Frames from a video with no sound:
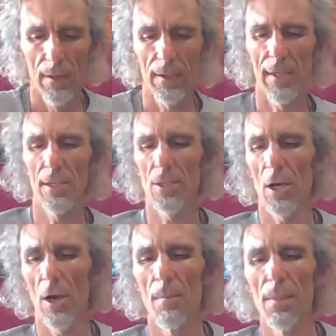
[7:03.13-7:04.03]
Okay,
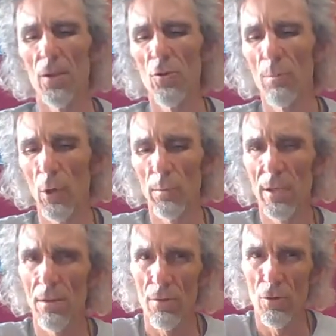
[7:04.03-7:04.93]
so you've
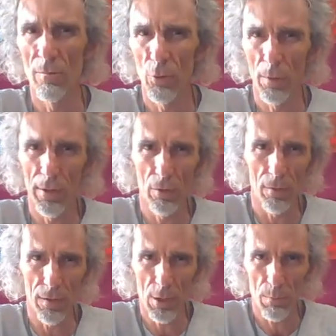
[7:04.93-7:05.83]
probably
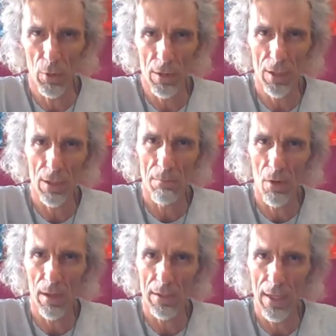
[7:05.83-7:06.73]
got this person in
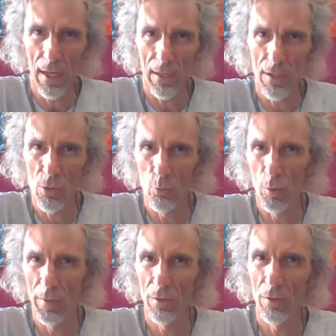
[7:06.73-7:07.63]
mind now, this
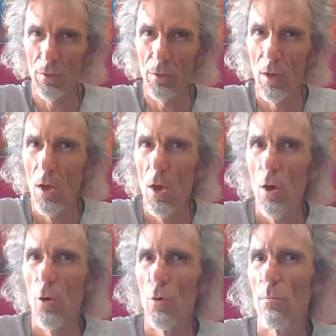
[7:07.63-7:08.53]
woman who
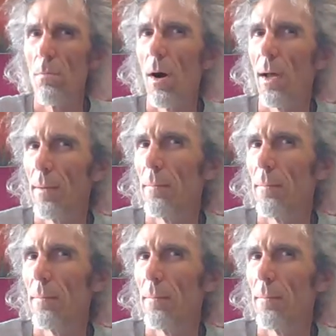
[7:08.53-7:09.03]
might